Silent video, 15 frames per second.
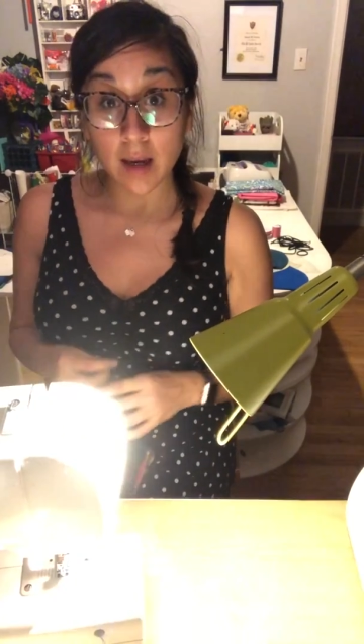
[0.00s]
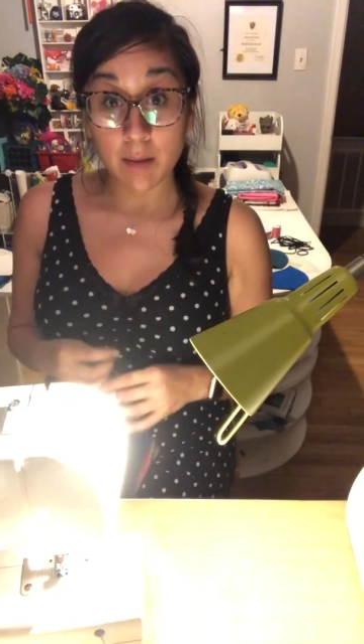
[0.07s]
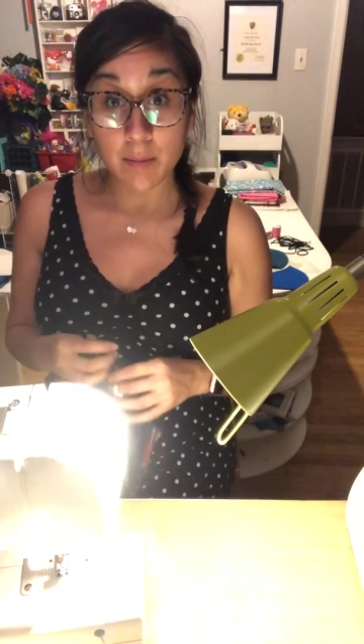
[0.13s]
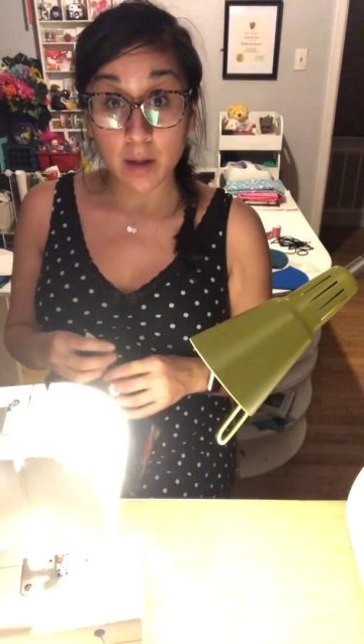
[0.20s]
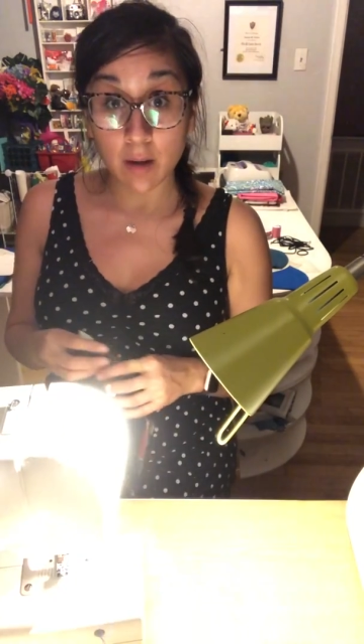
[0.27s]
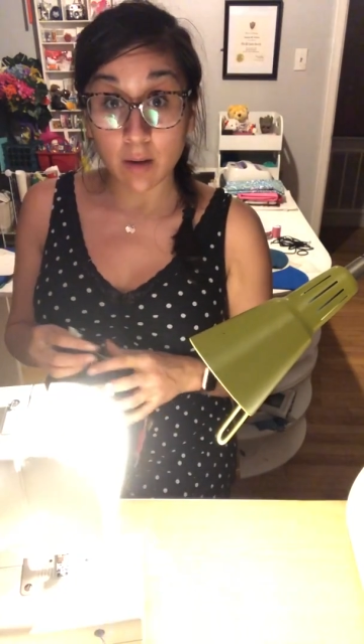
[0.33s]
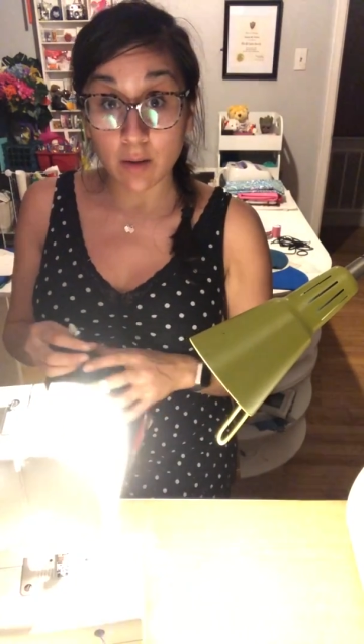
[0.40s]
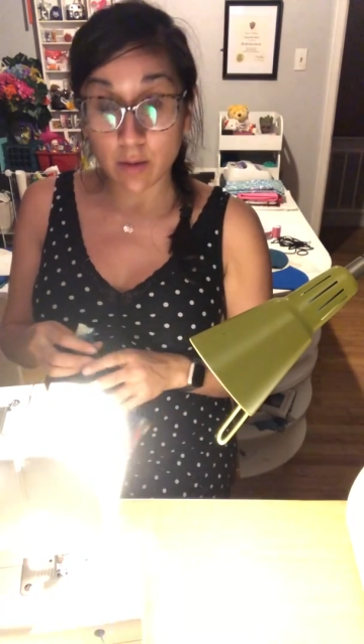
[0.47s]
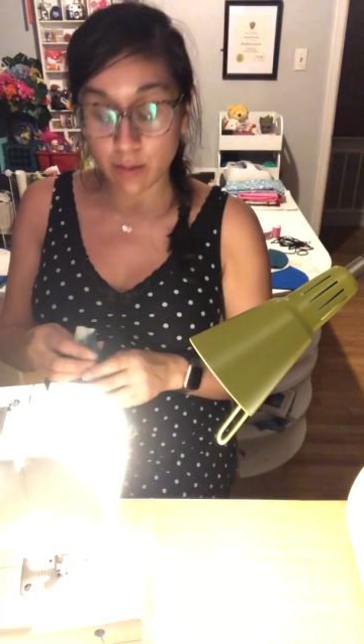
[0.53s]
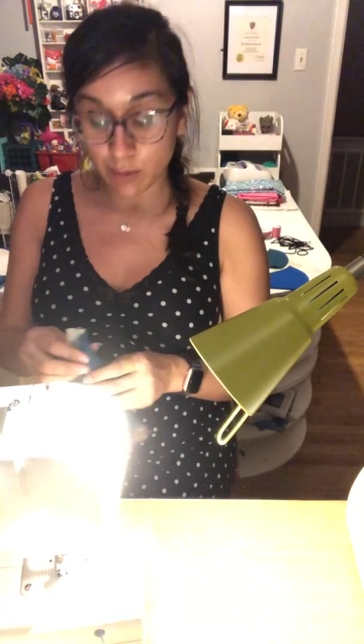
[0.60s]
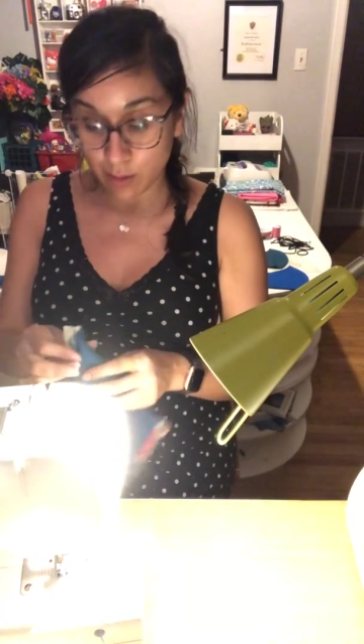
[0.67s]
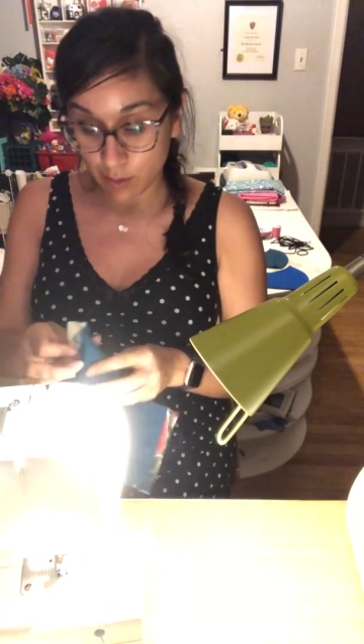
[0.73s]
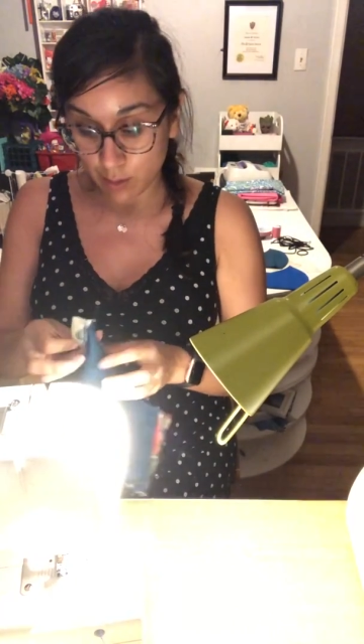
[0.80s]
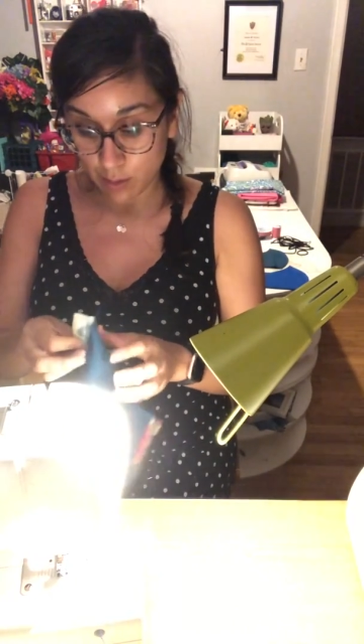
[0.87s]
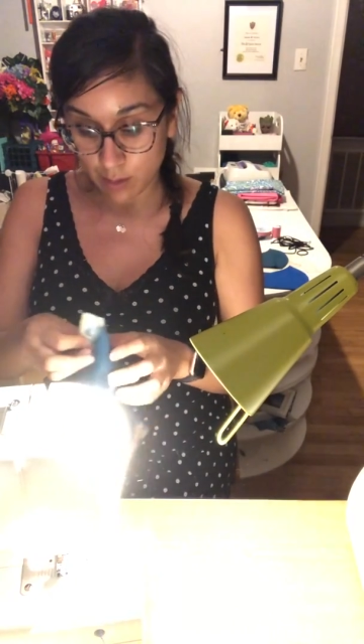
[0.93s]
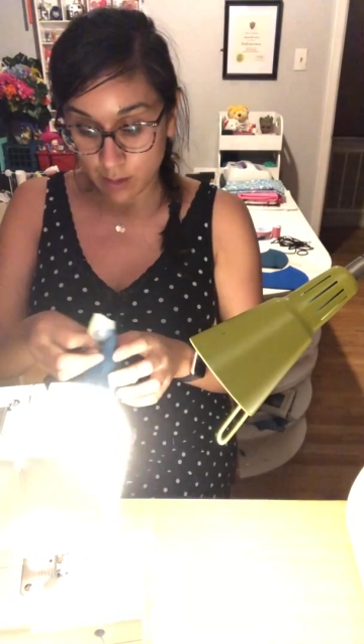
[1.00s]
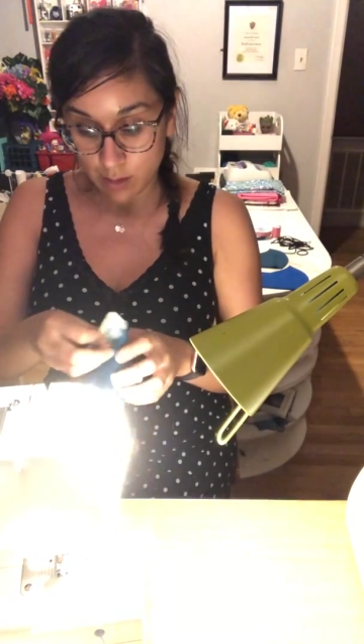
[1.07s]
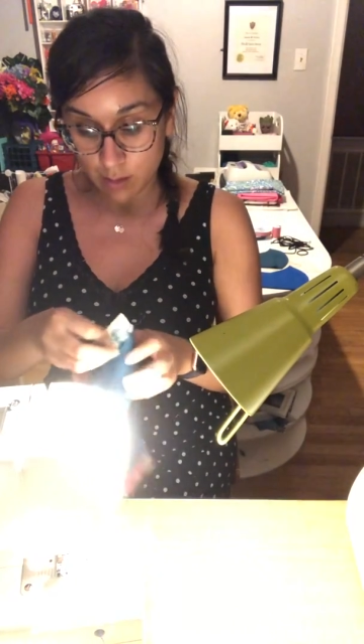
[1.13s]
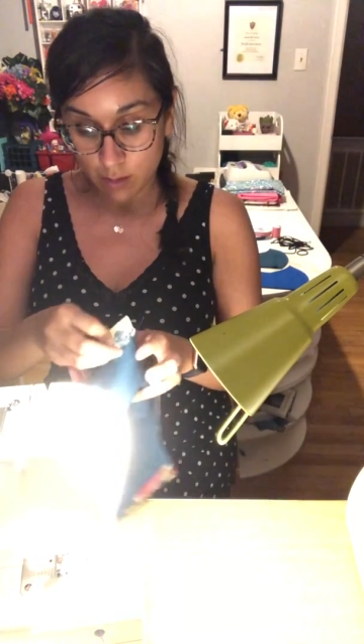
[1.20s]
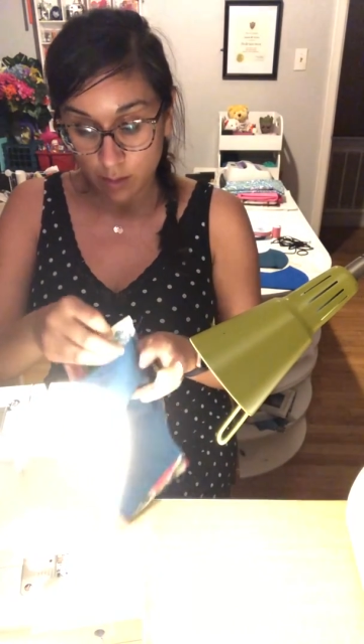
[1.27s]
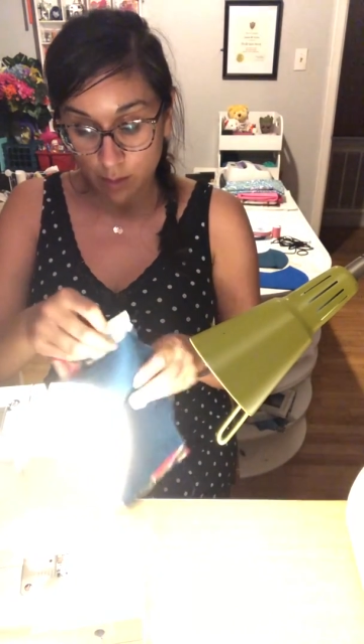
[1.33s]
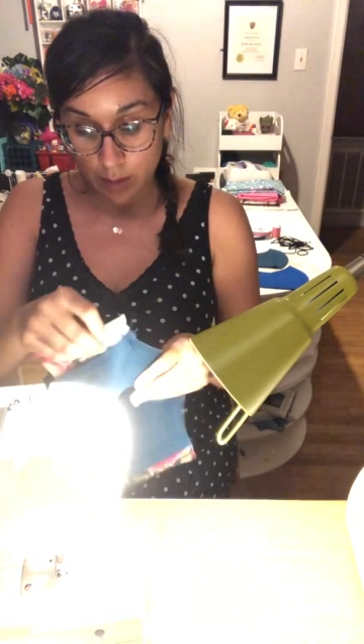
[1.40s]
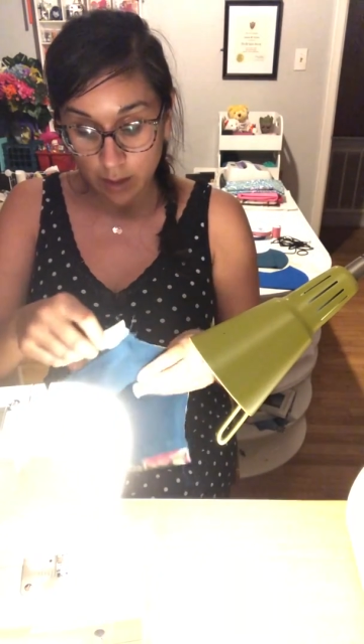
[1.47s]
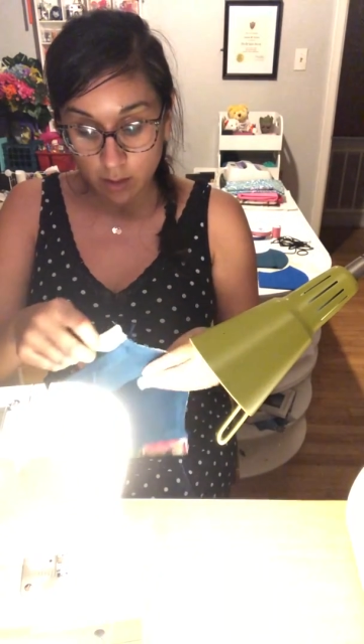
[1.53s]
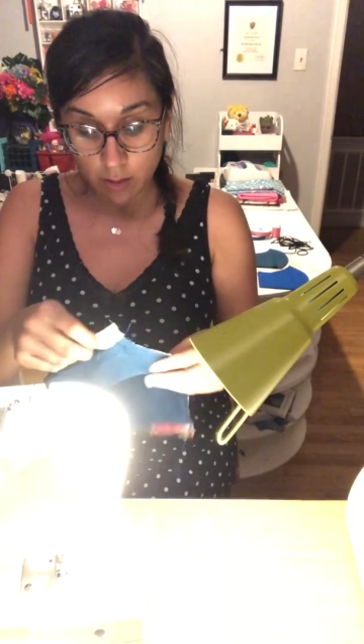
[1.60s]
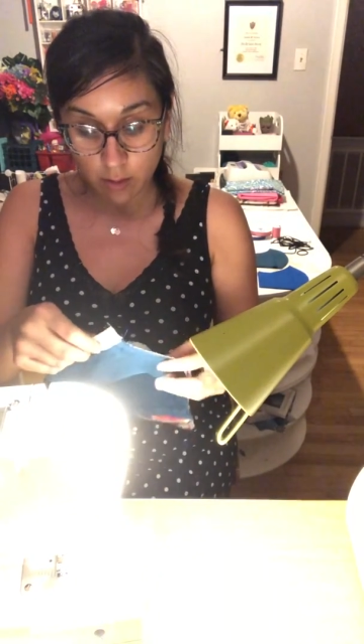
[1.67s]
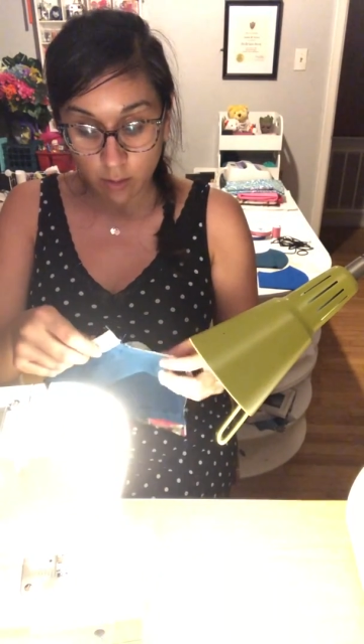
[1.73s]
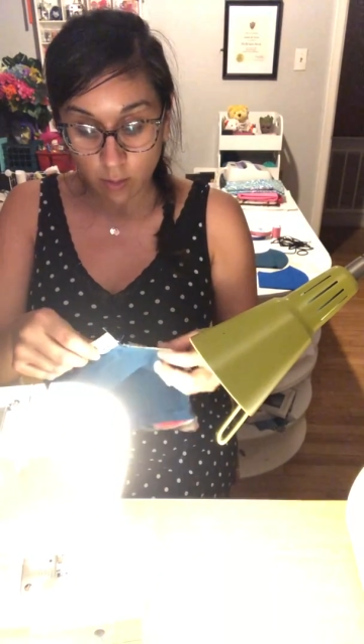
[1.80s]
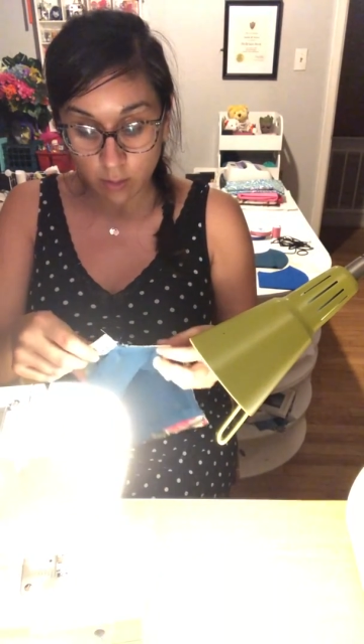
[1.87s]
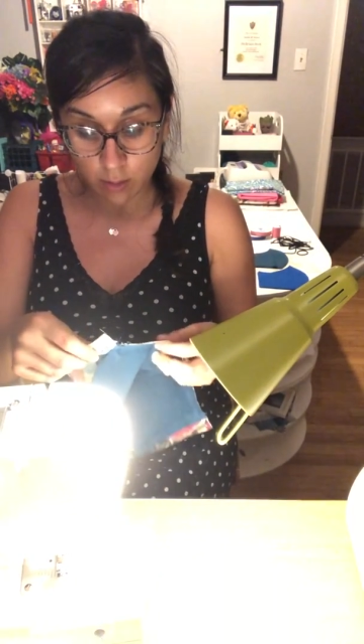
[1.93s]
I'm gonna go through and throw away all
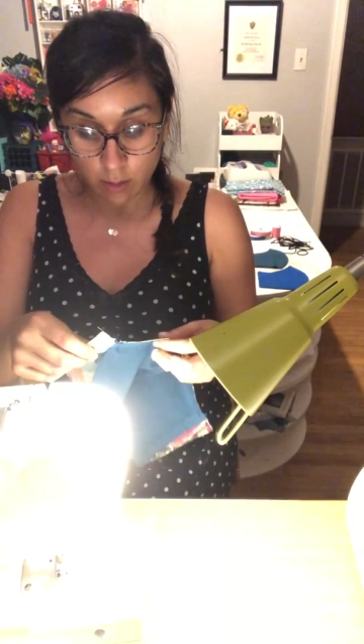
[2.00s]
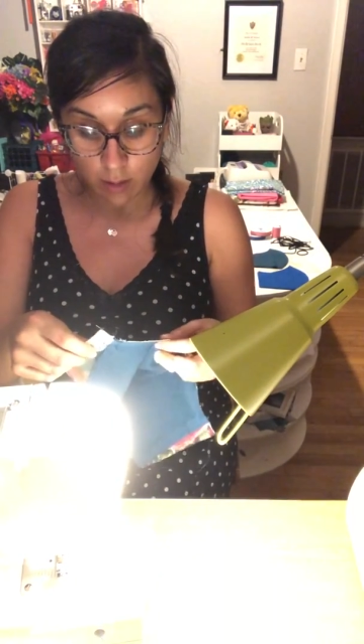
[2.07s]
the old